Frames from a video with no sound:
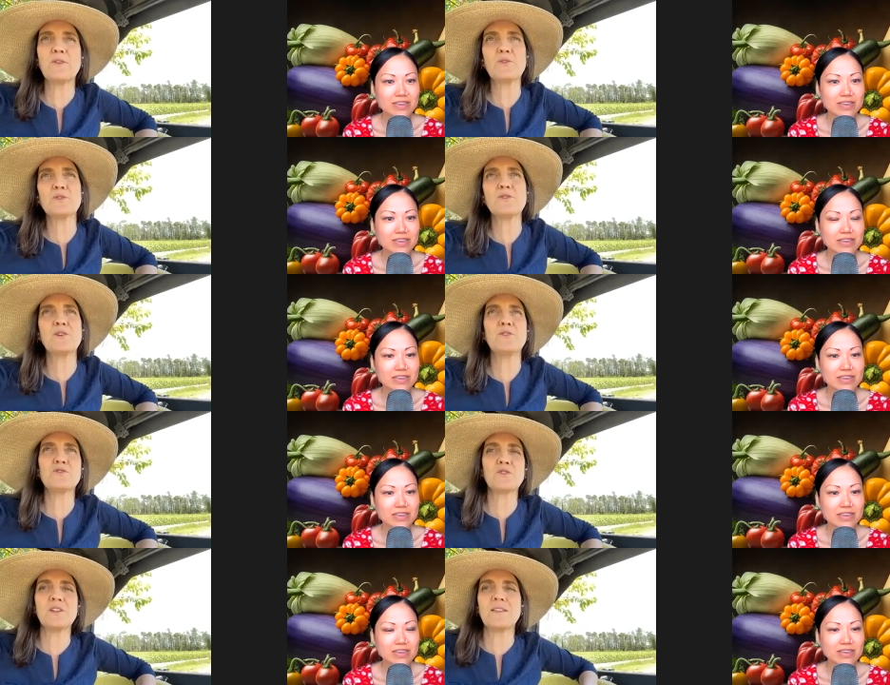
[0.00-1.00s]
Speaker 1: But those are
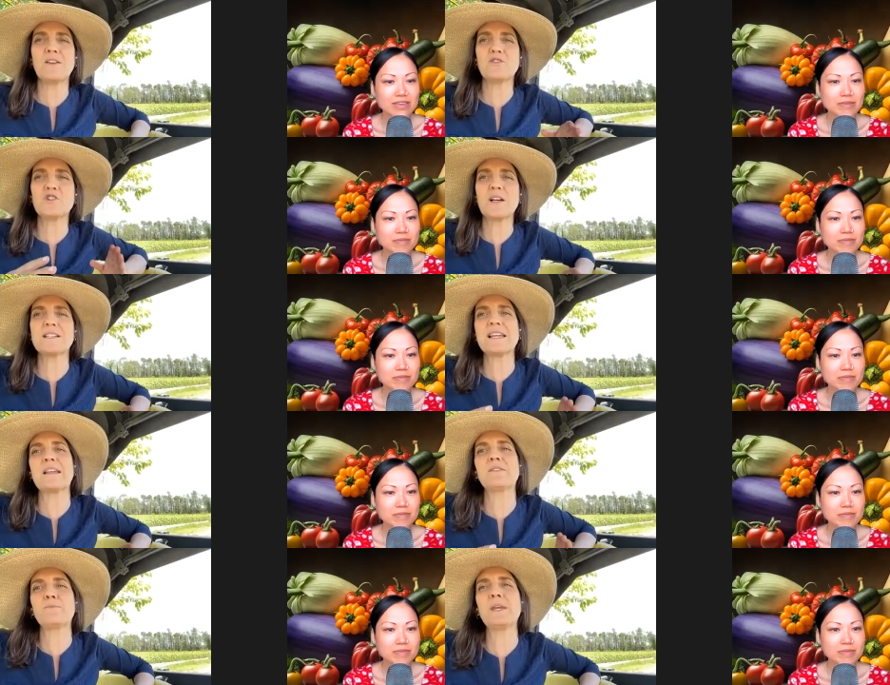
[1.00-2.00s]
usually they're just
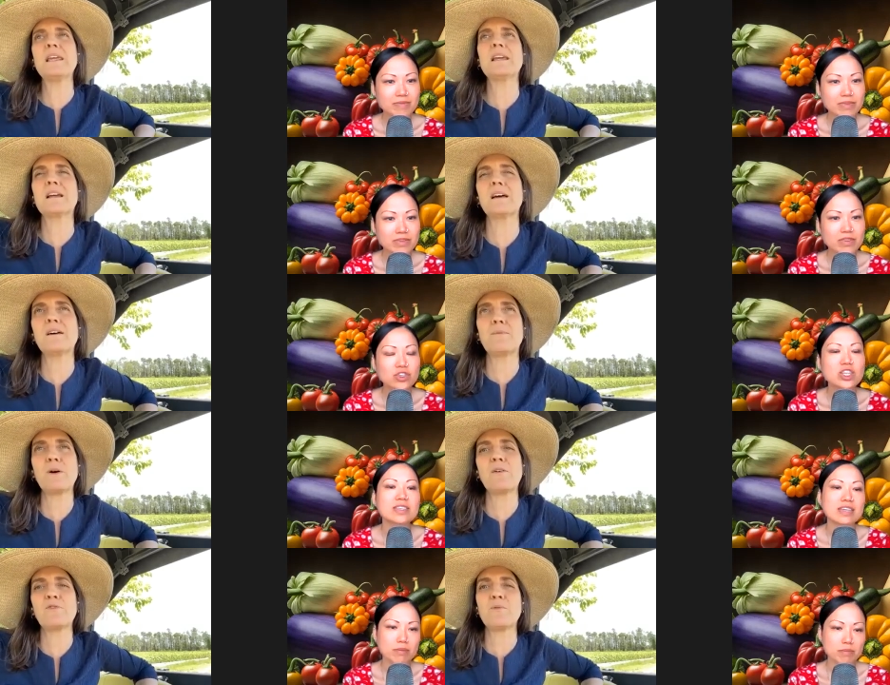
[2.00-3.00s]
at the peak um, of
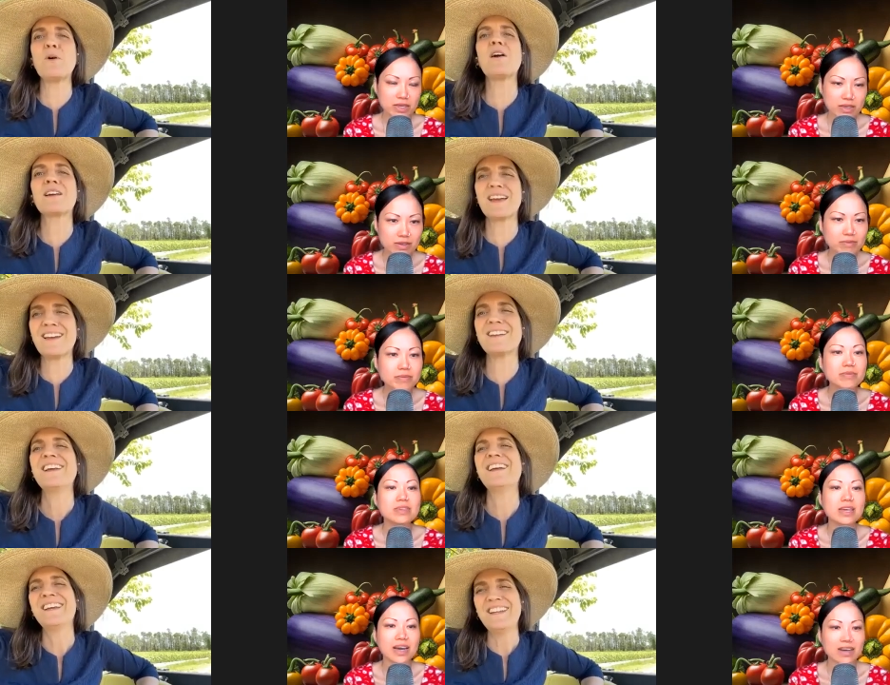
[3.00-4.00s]
the, the market.
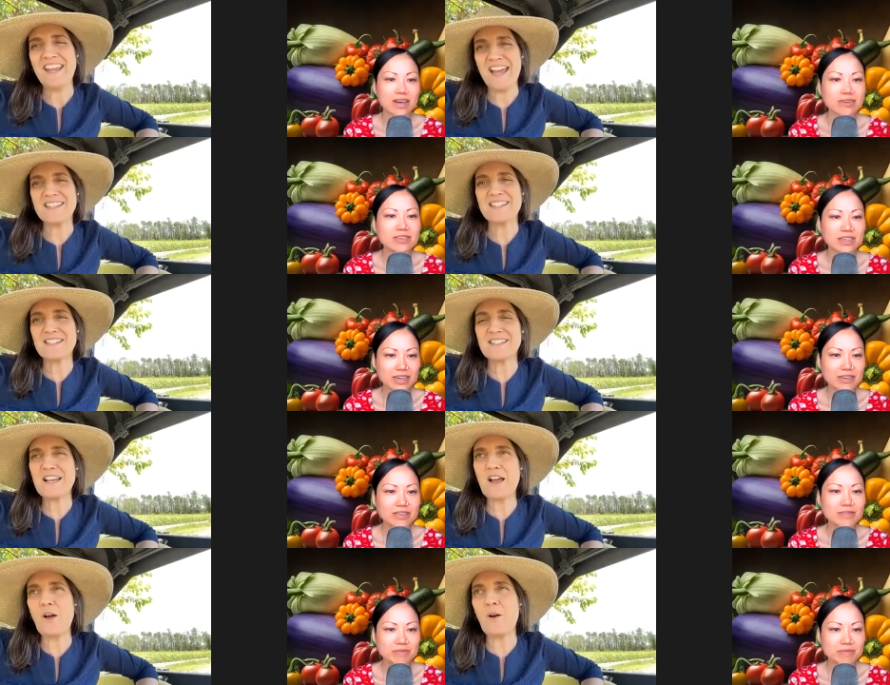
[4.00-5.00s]
Yeah. Yes. Yeah.
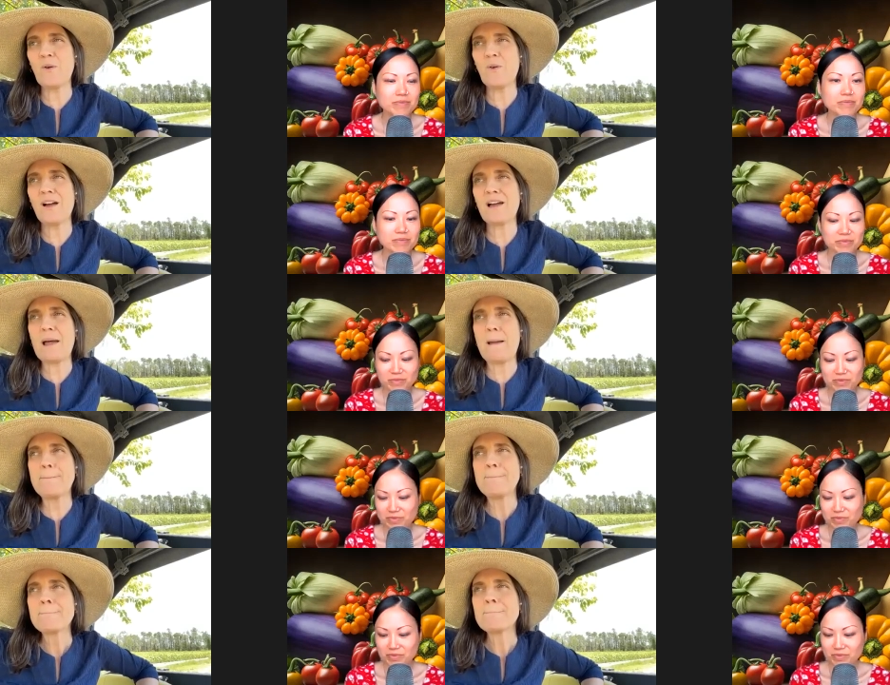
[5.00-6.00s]
So.
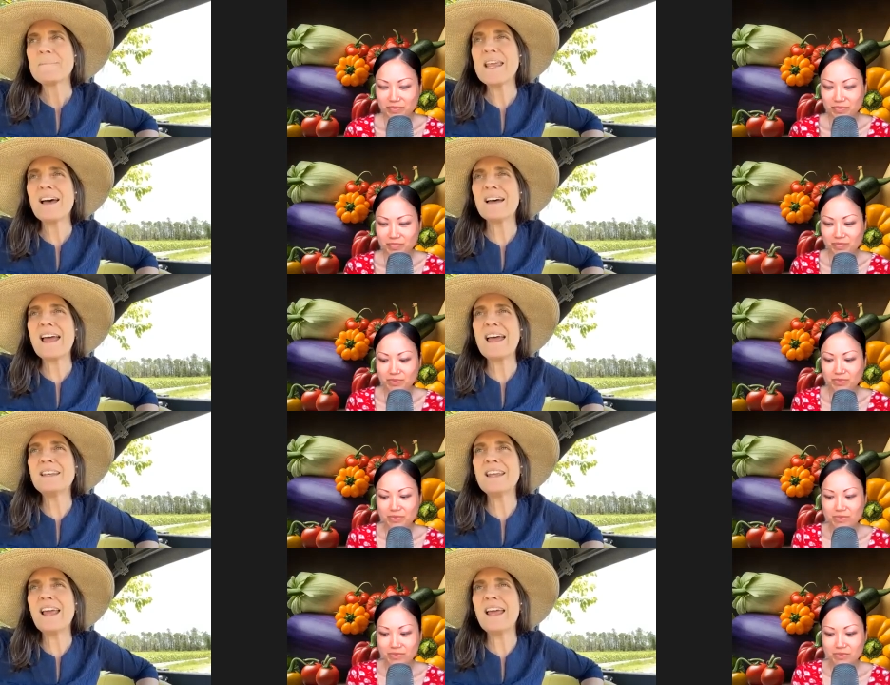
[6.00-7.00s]
Um, yeah,
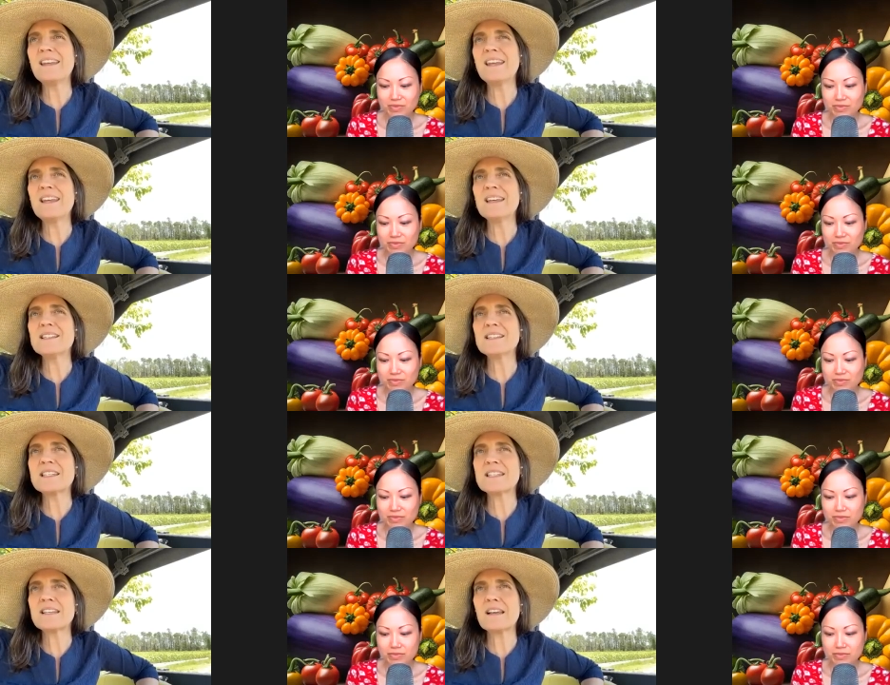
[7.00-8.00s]
and and
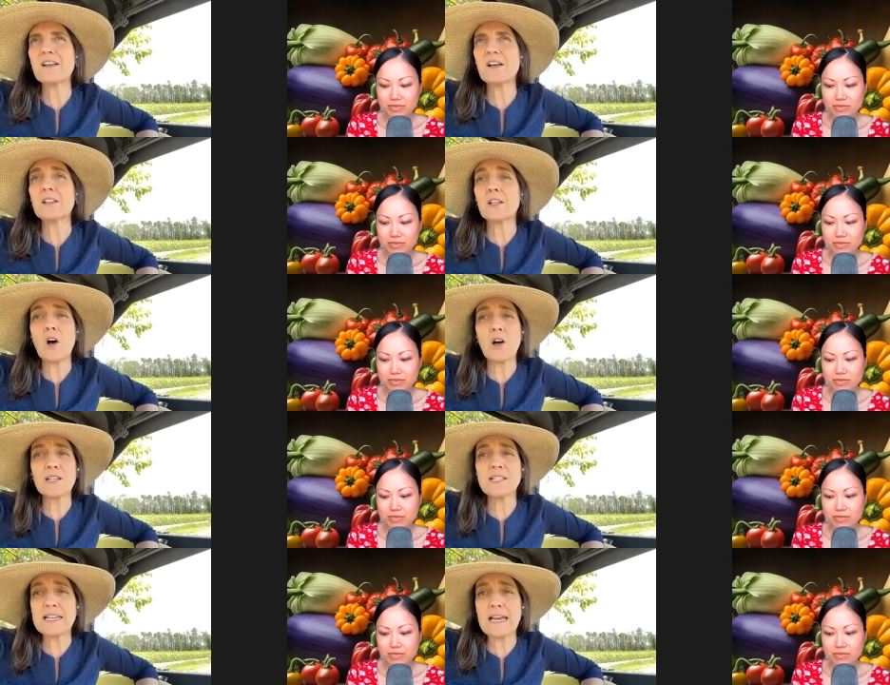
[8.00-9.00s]
it's uh, a
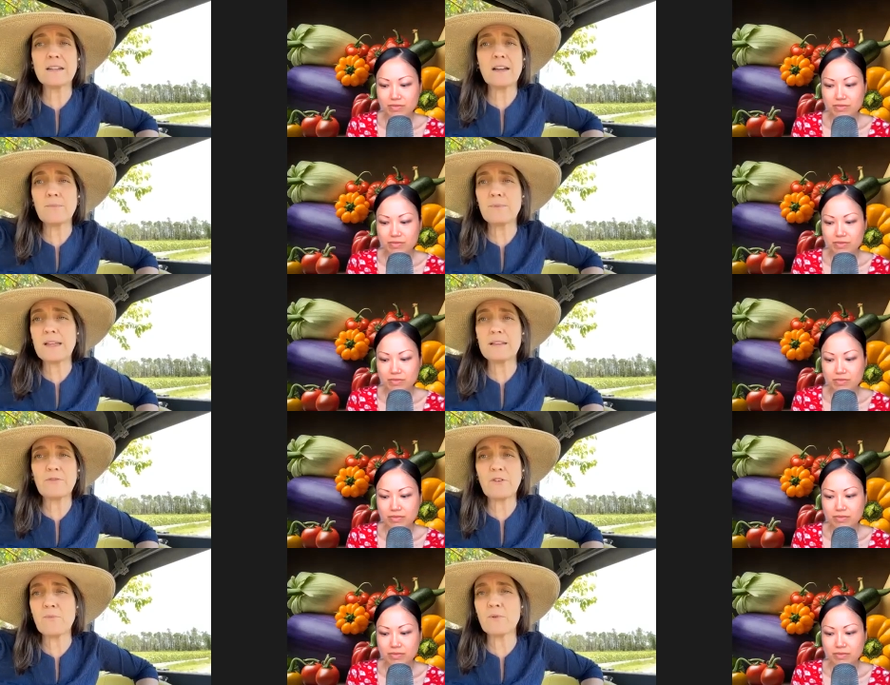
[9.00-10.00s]
long setup at the
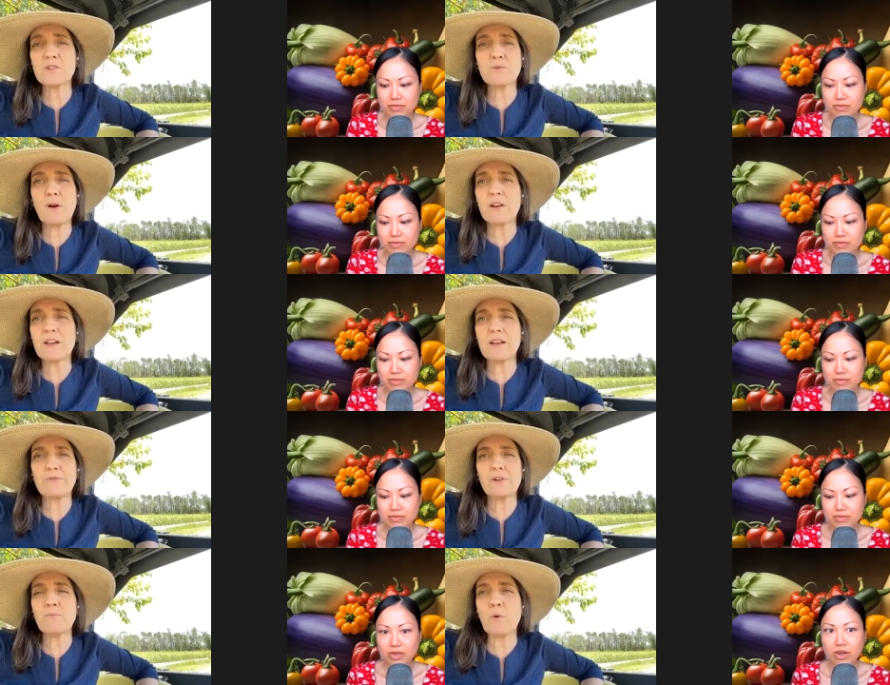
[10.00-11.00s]
farmers market
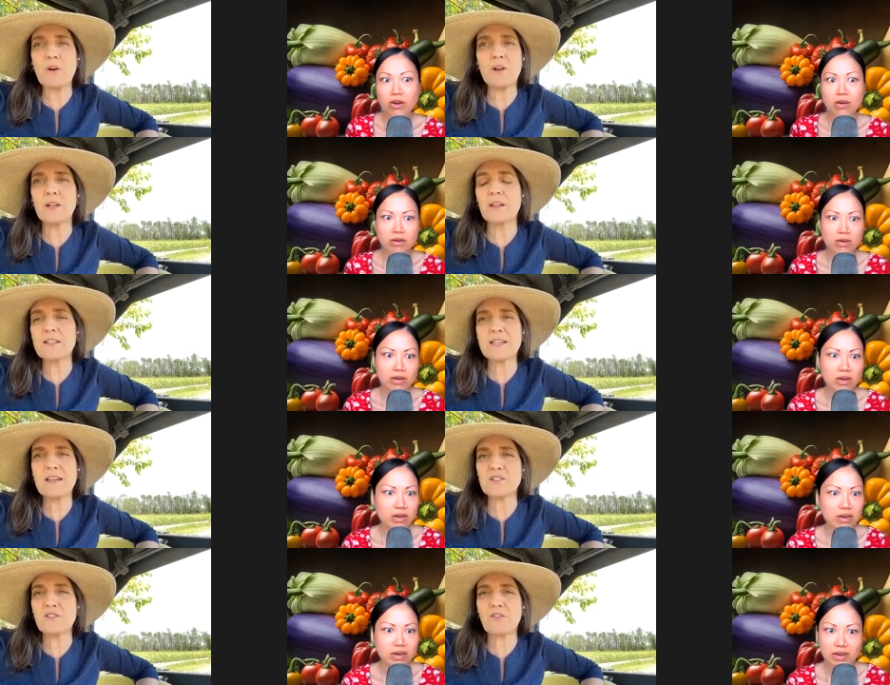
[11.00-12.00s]
every morning. Oh. It
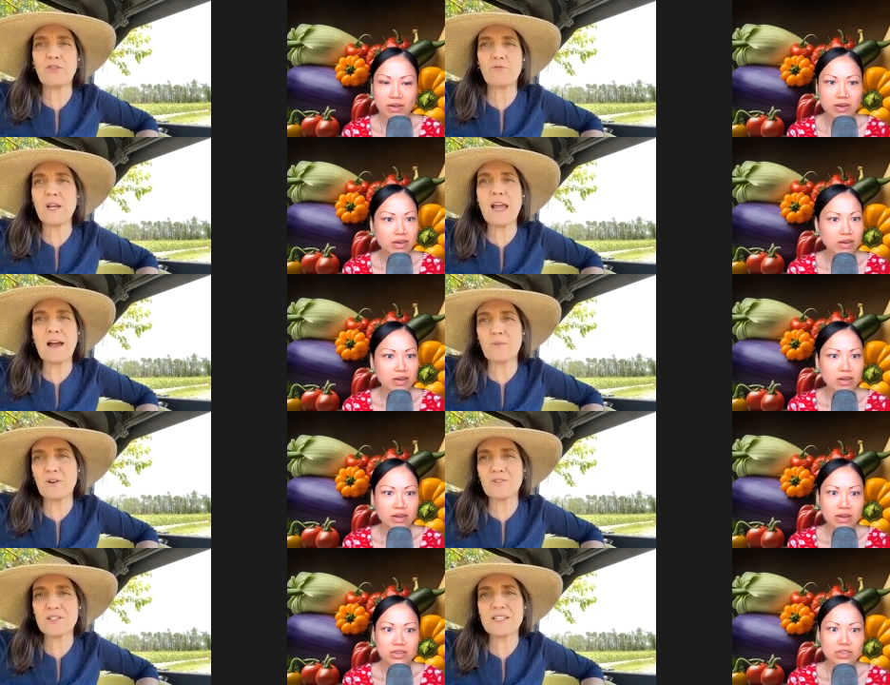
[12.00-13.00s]
takes three
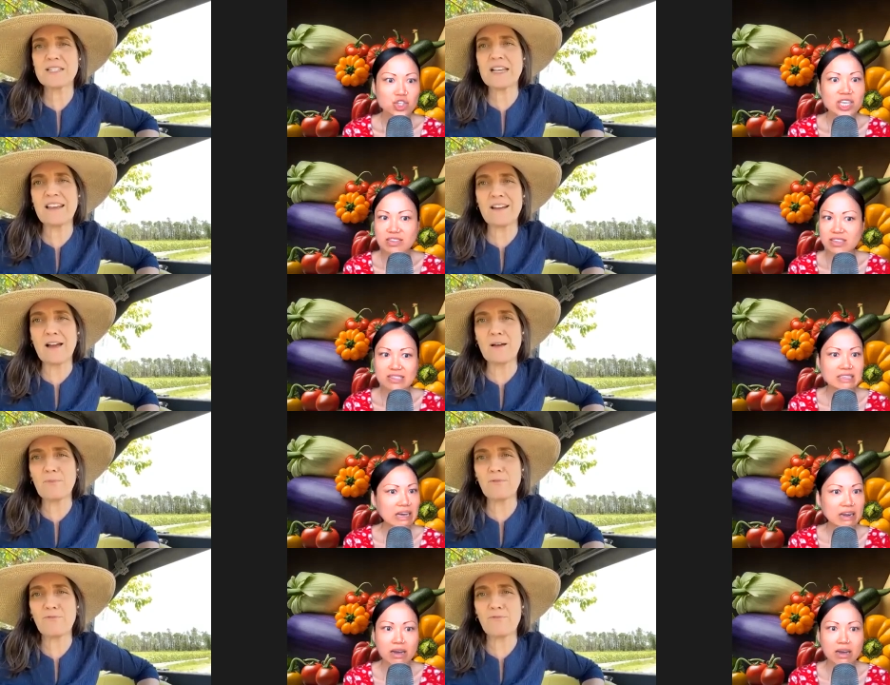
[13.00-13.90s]
hours to set up.